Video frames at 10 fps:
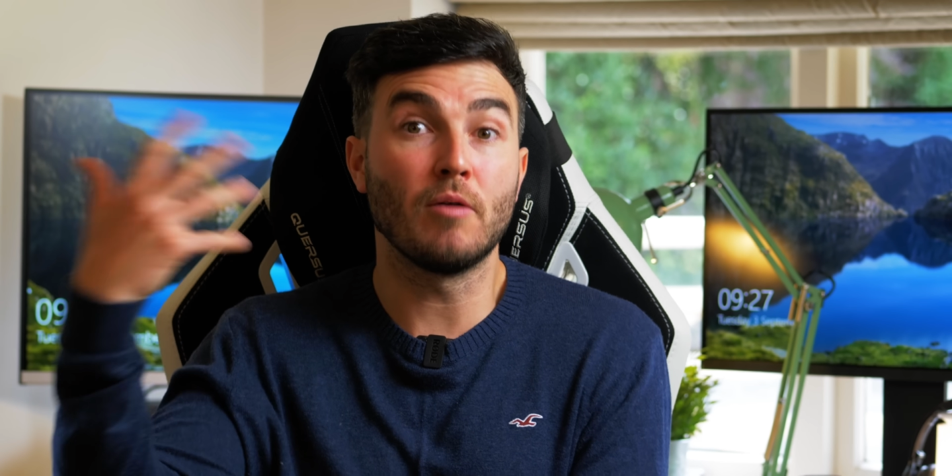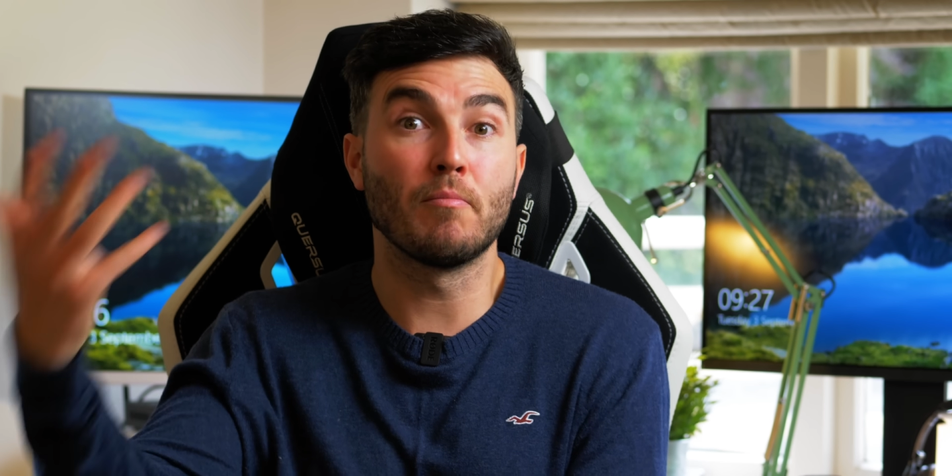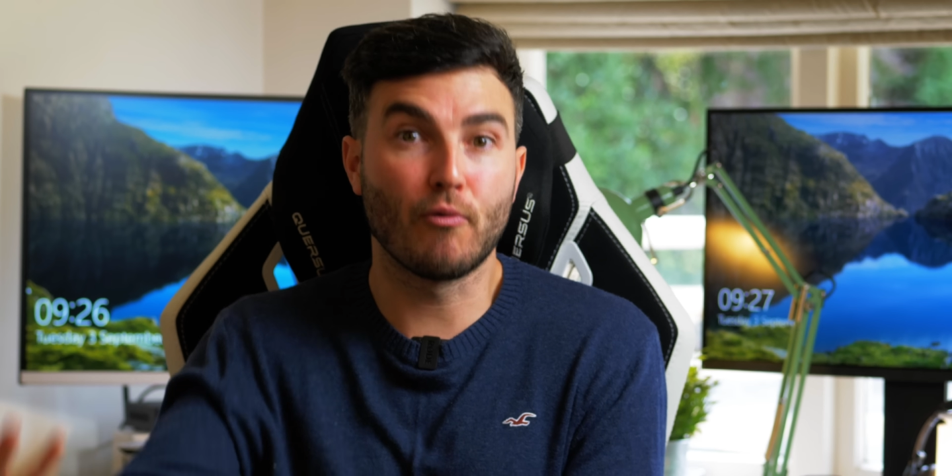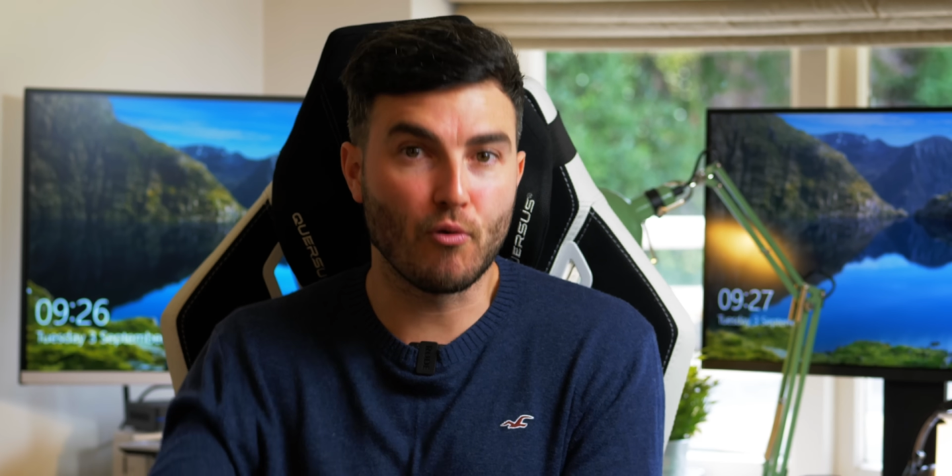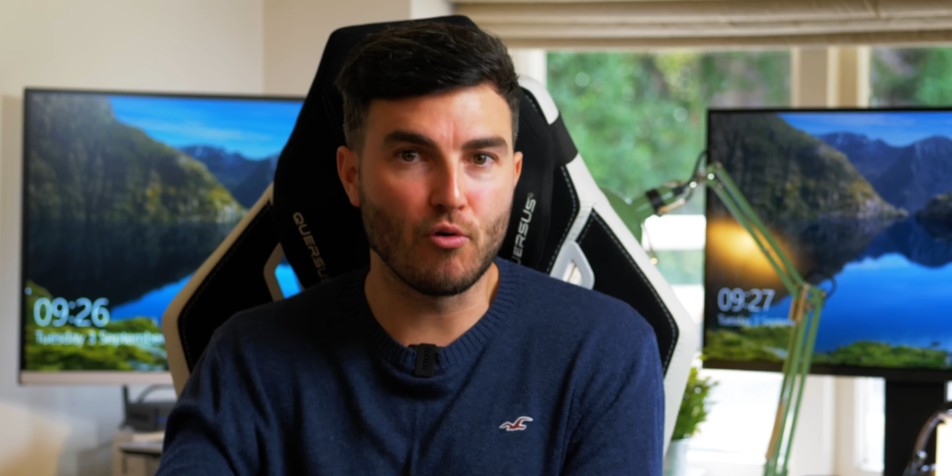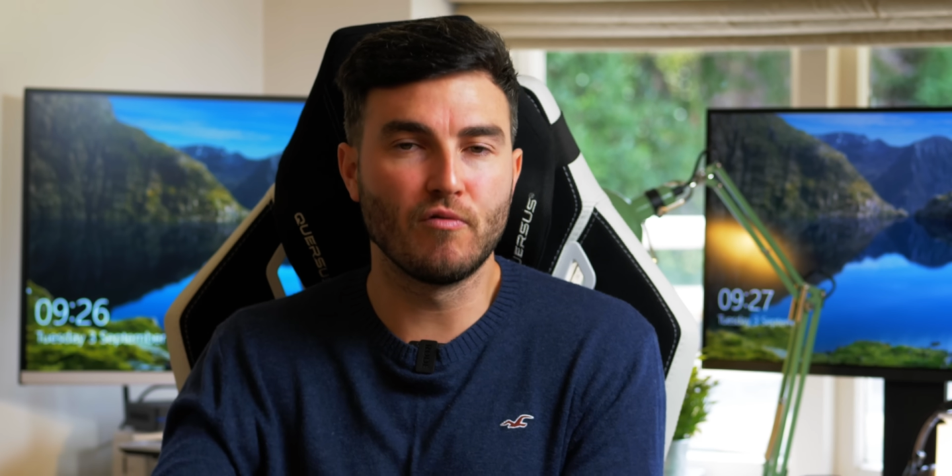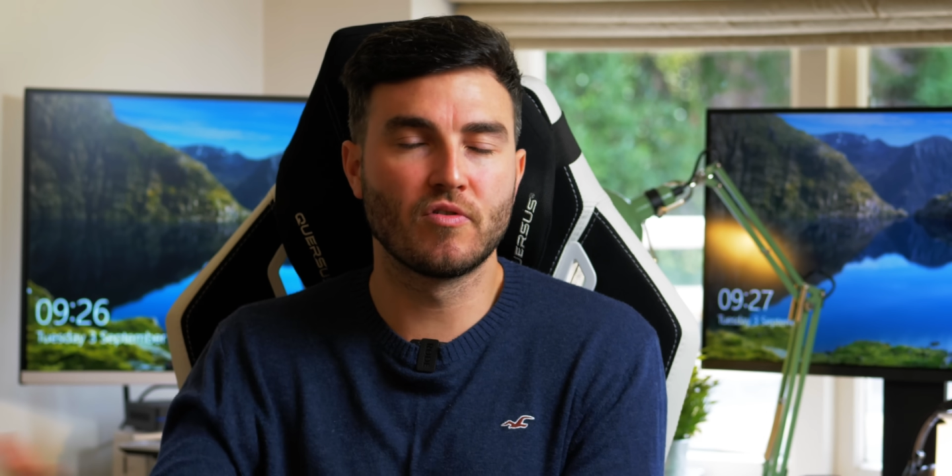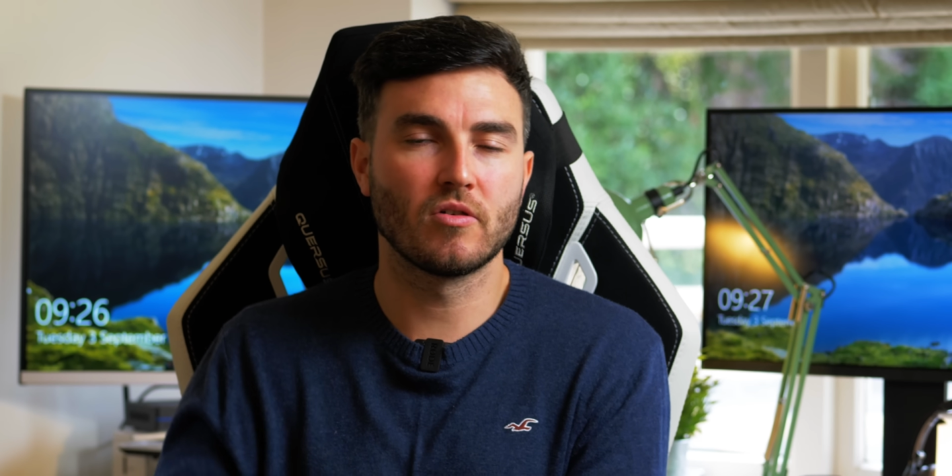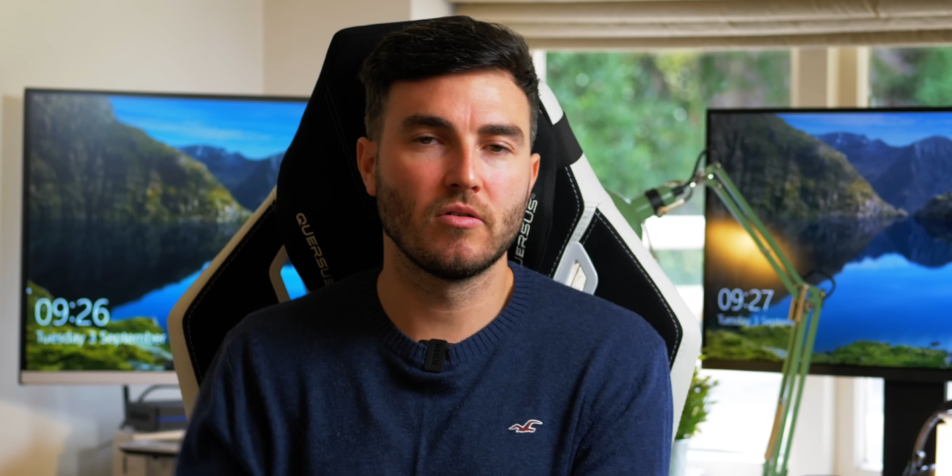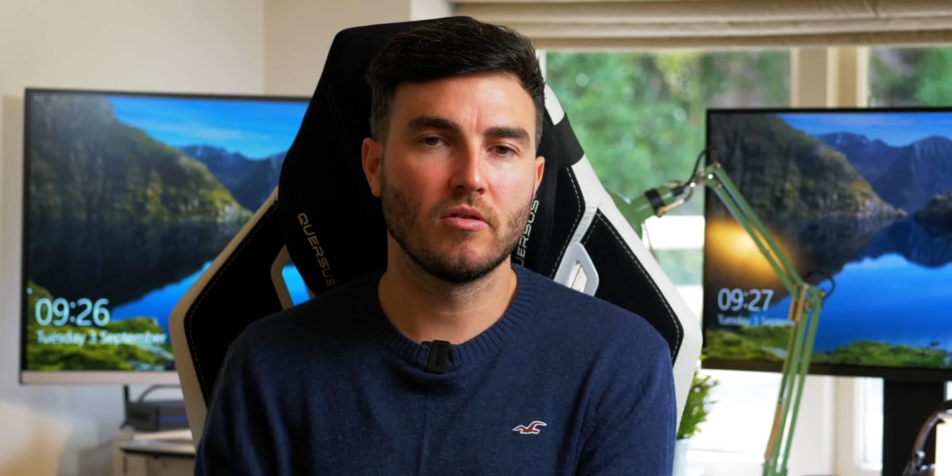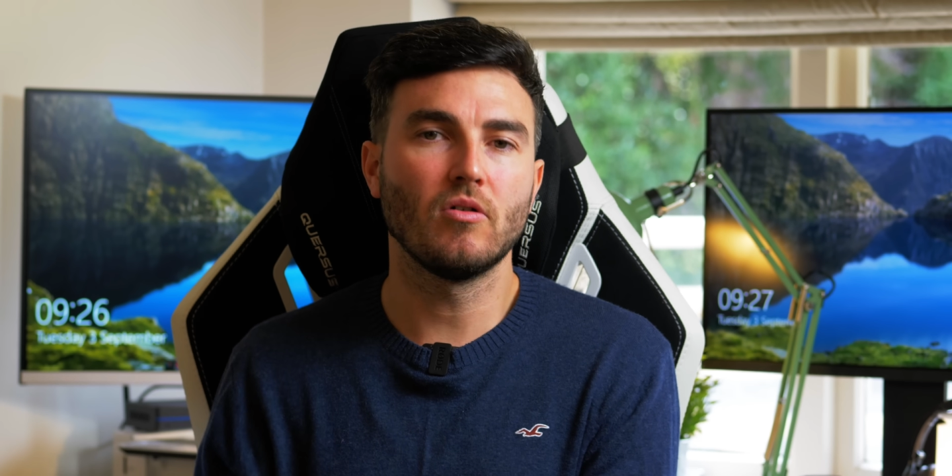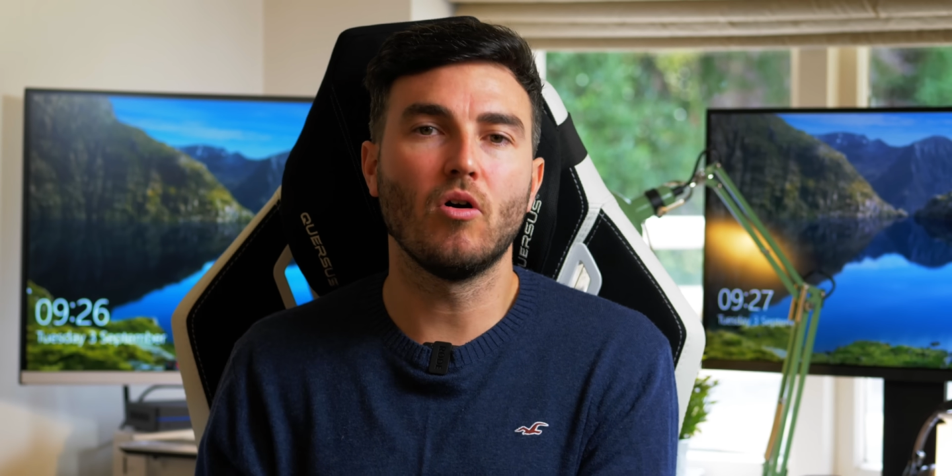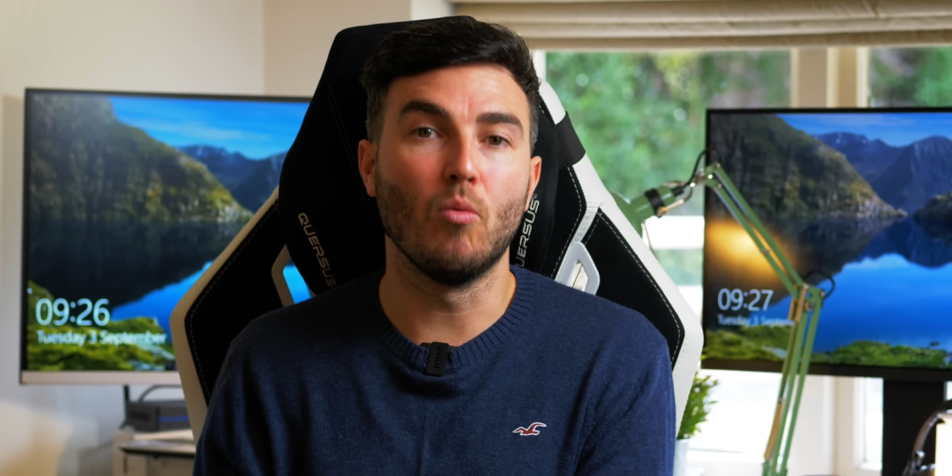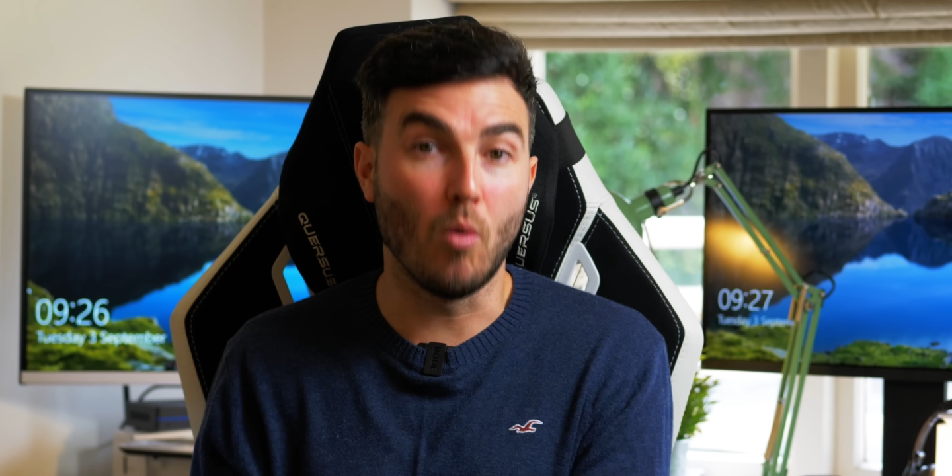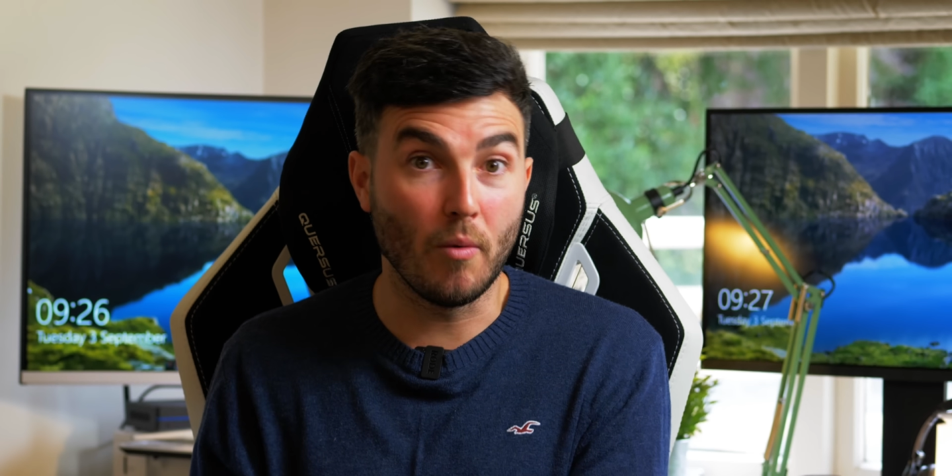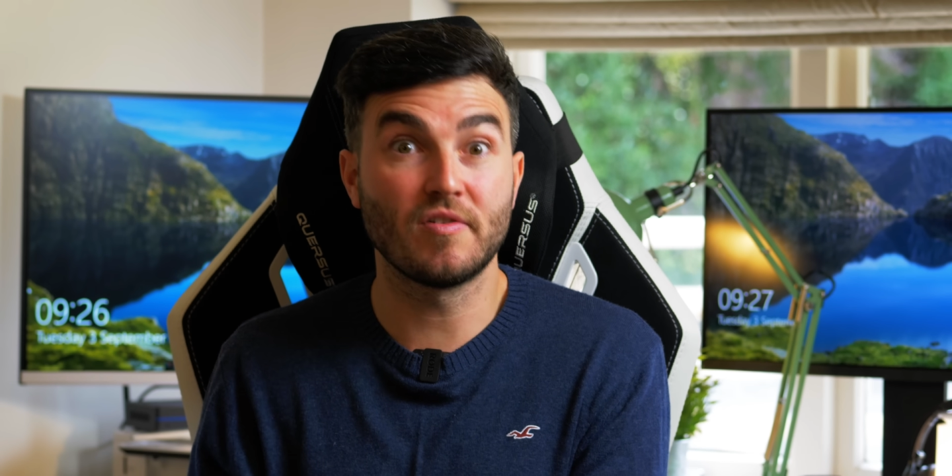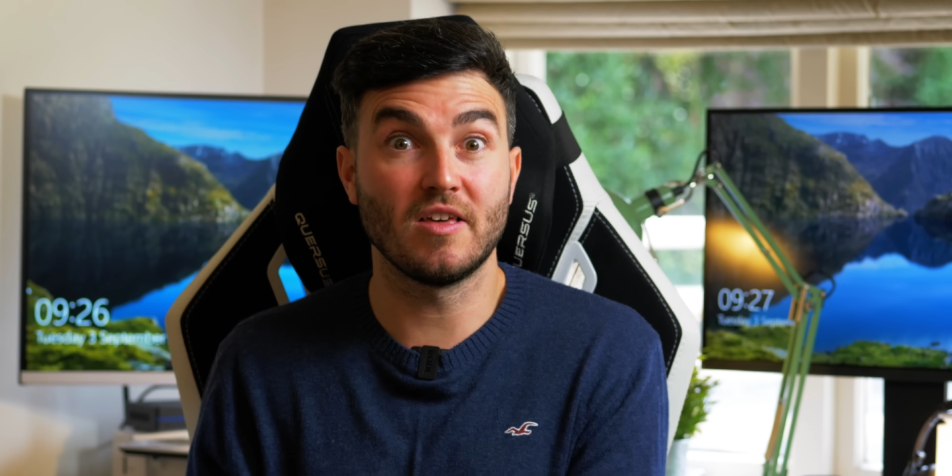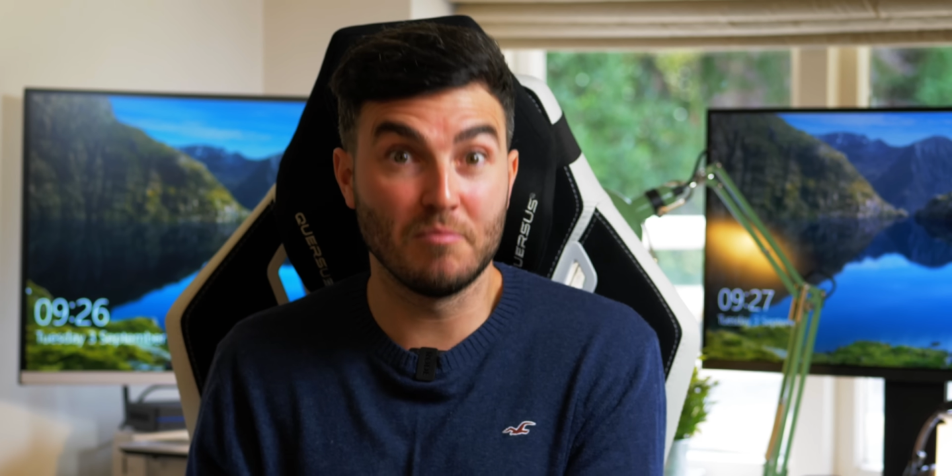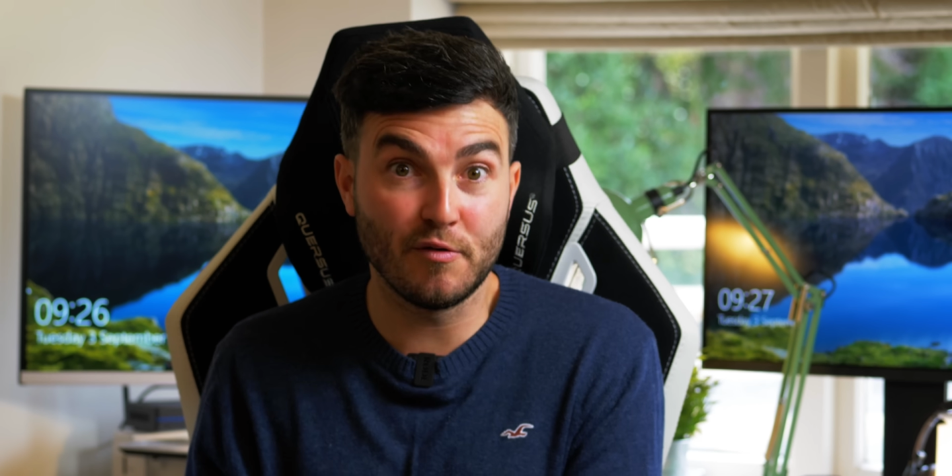improves on what we've seen